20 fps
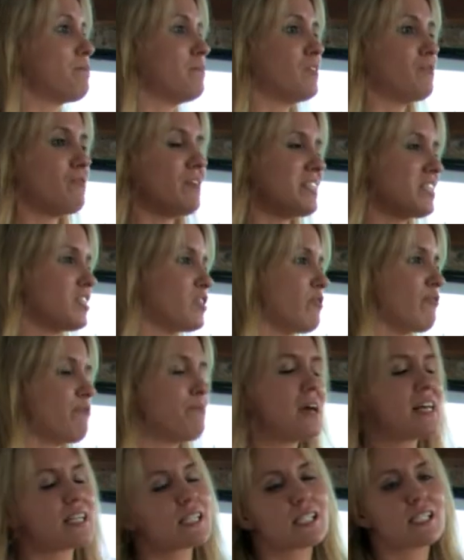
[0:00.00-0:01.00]
the residue of
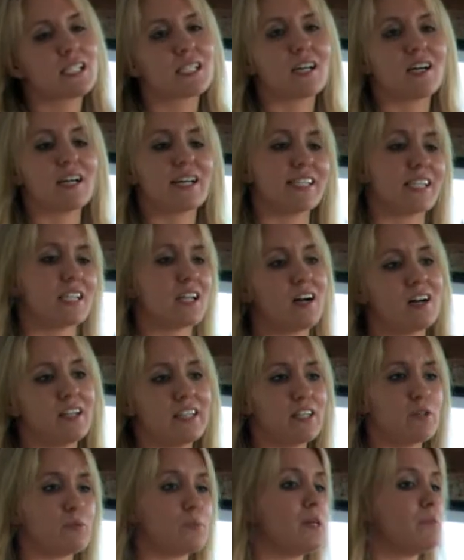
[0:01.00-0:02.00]
pesticides in
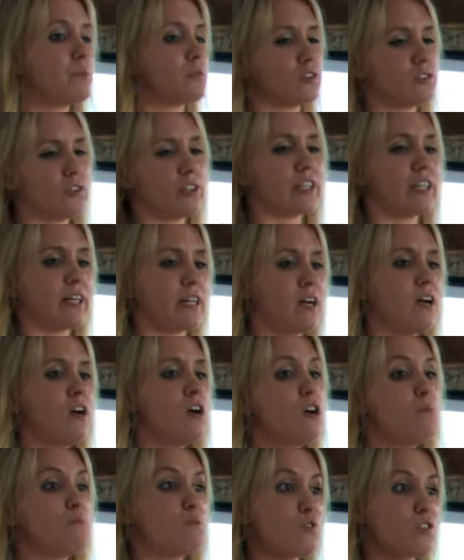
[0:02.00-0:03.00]
honey, people are looking
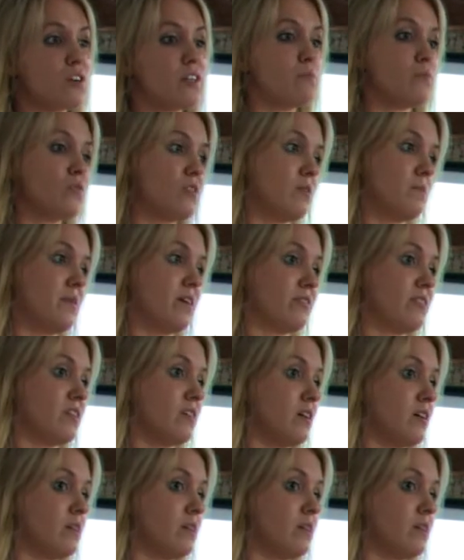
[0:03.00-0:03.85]
more and more about